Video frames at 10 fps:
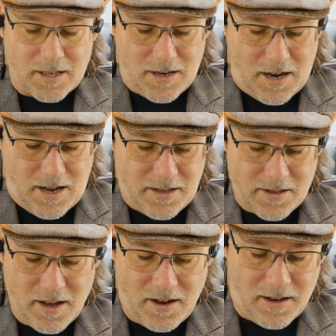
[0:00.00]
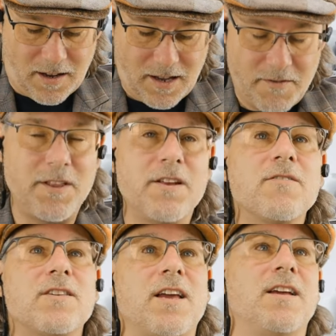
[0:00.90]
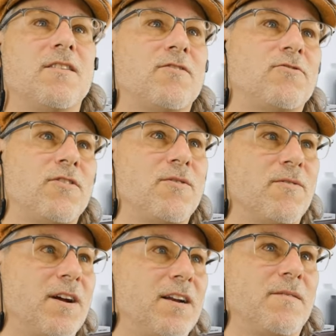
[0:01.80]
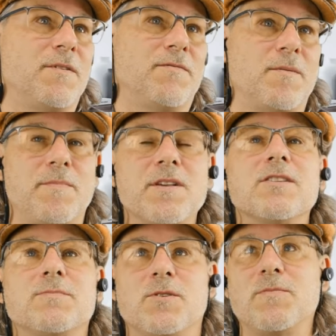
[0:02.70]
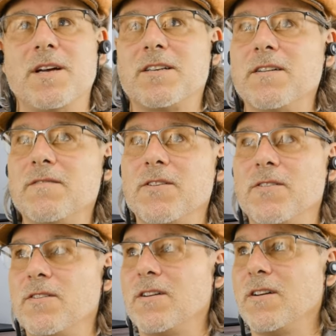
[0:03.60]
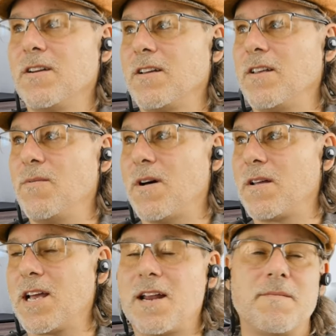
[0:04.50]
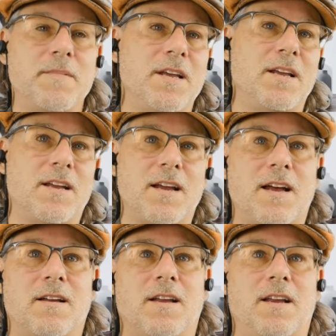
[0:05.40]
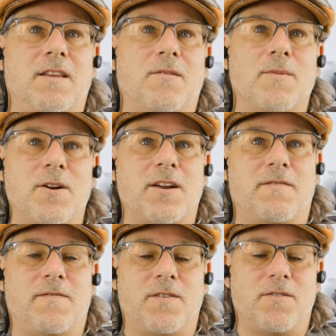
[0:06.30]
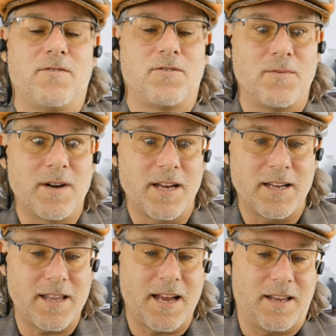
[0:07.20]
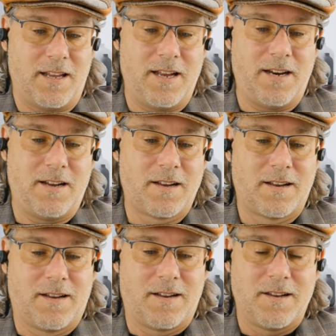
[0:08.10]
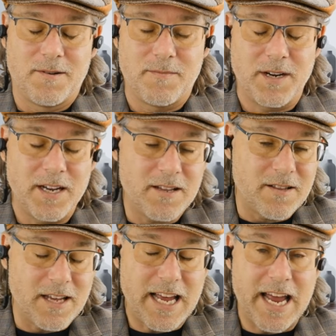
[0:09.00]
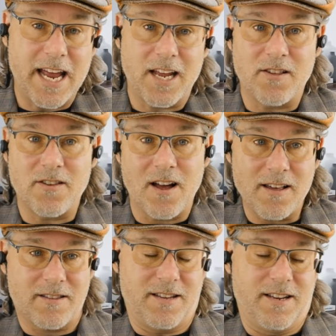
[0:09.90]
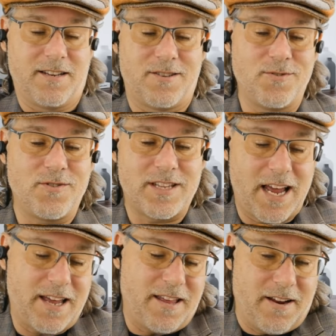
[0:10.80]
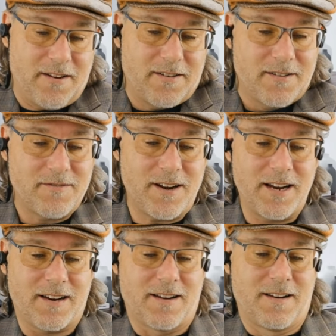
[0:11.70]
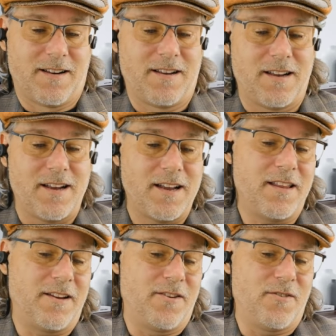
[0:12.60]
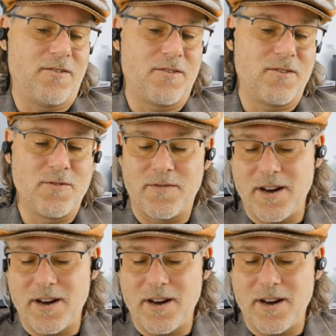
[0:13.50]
No, it's uh, everything you're saying is true, right? I mean, from a business perspective, you're you want to kind of be in the market first. You want to get that lead, but it's exhausting to stay there, right? And then you you